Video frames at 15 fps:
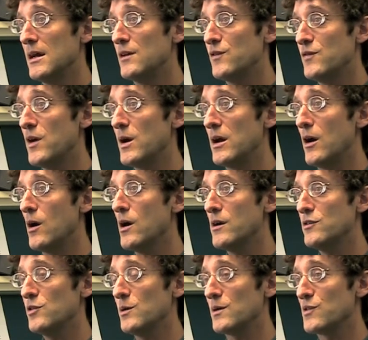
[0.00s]
It's very
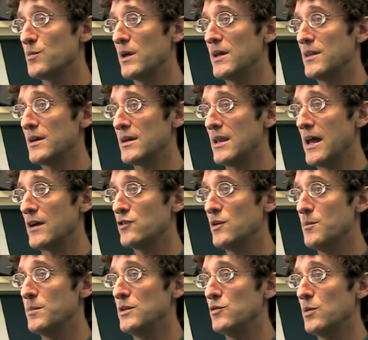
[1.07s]
hard to explain the
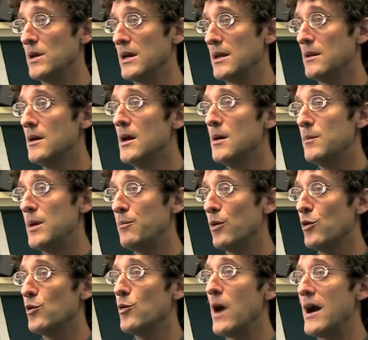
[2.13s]
connection between
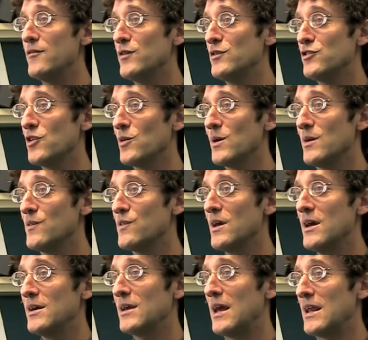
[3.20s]
people who have insurance
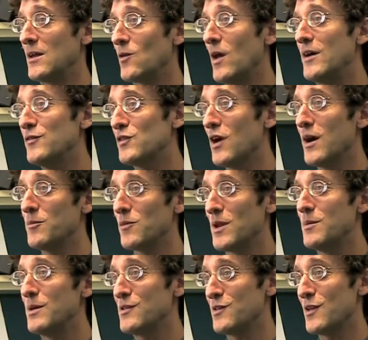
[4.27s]
getting lifetime
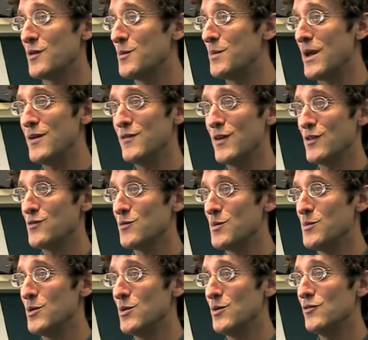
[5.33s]
limits on their benefits
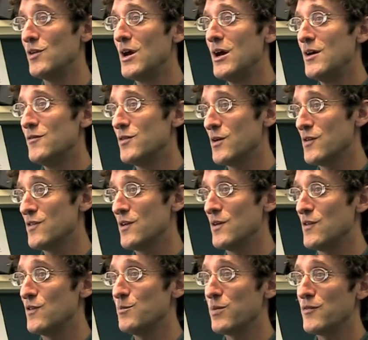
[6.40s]
removed
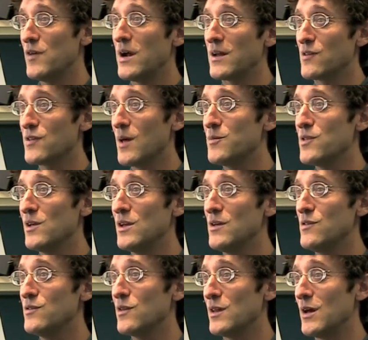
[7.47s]
versus providing
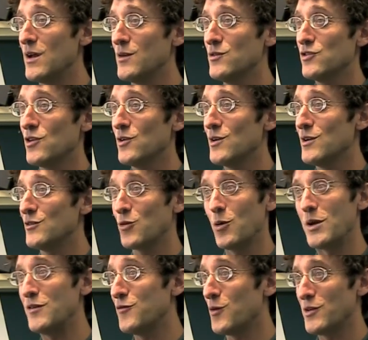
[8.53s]
subsidies to the uninsured in
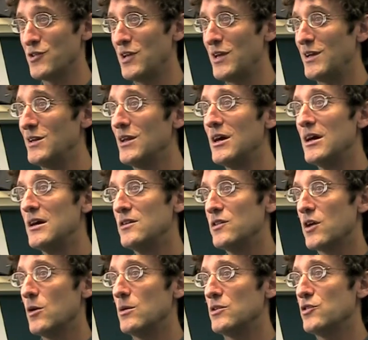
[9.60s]
2014 to
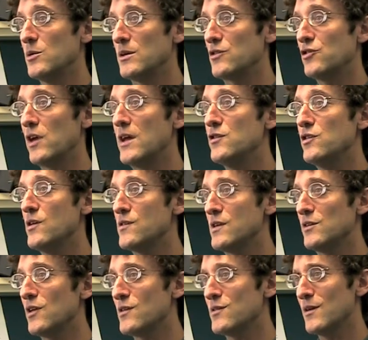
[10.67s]
go into exchanges.
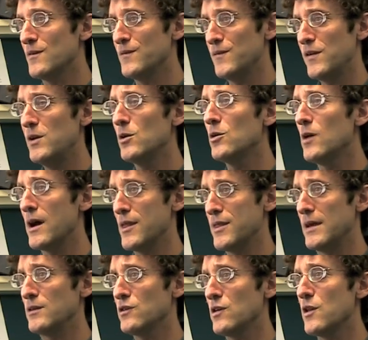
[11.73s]
It doesn't feel, I
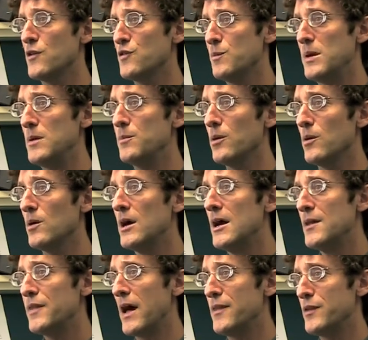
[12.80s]
think, to those people
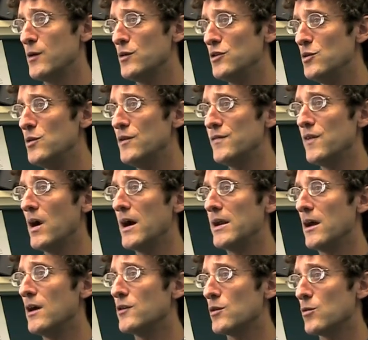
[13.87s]
that they're
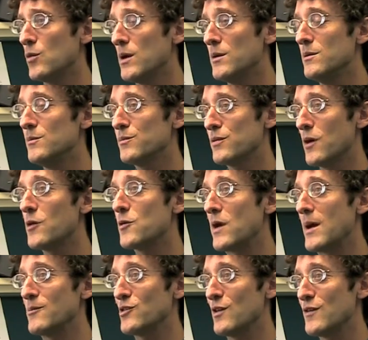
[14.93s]
unified under one
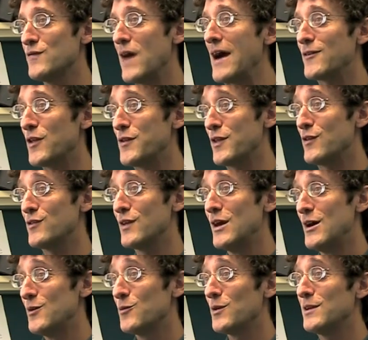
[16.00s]
program. So the fact that this
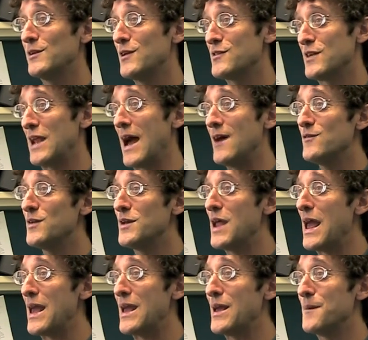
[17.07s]
really doesn't have a
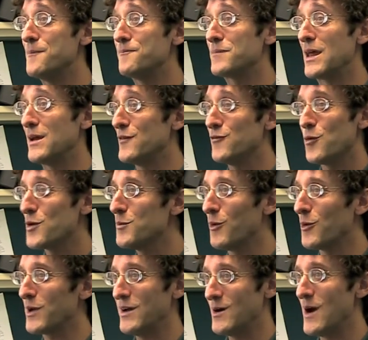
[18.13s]
name, an
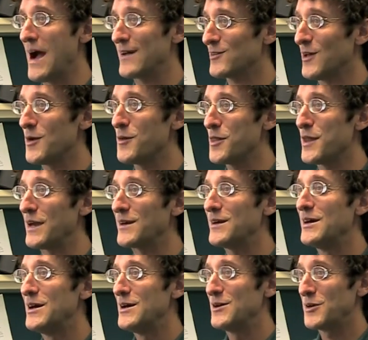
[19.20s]
Affordable Care Act, I don't think
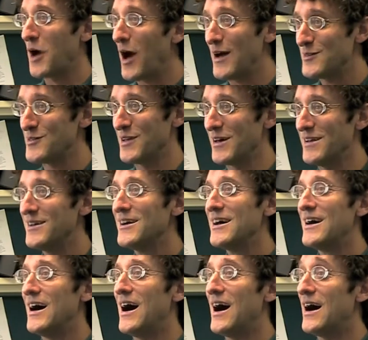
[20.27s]
cuts it.
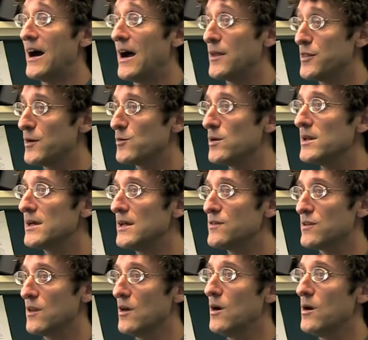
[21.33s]
I think really
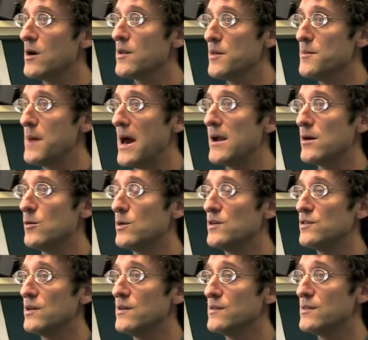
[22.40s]
gets to the heart of the matter,
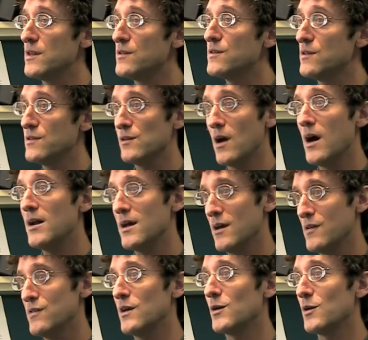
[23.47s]
which is this is not a
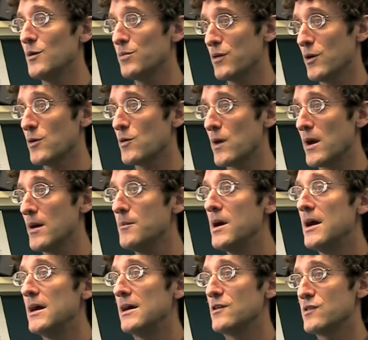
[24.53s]
single program.
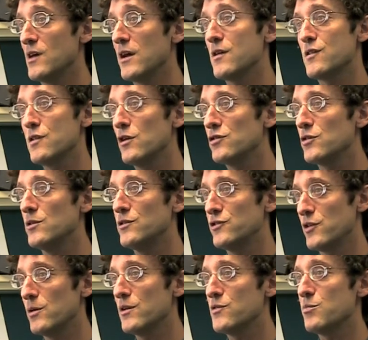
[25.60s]
It's not a social
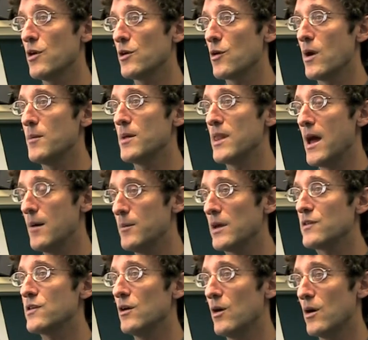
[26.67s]
insurance program, and that
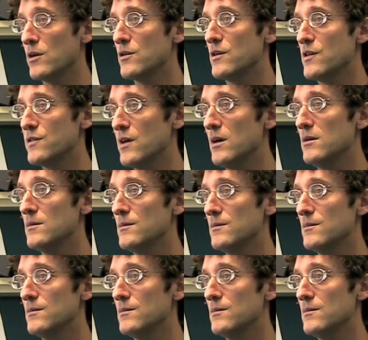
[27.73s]
makes it harder to sell.